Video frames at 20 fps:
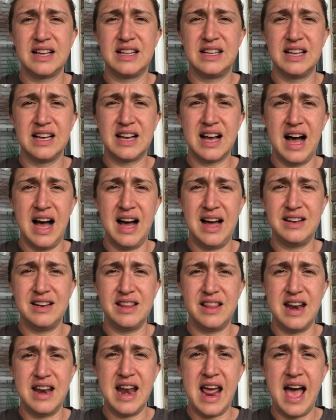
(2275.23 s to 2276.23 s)
click
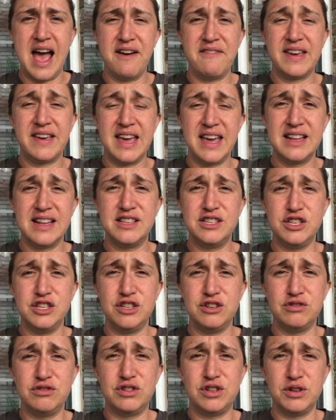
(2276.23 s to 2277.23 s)
on the Nav Kids
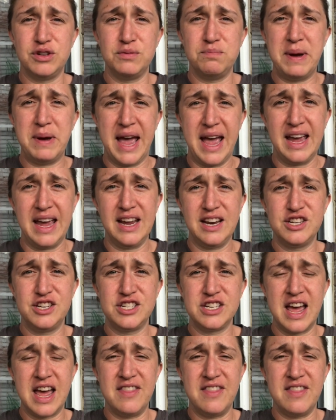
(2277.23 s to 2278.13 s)
YouTube page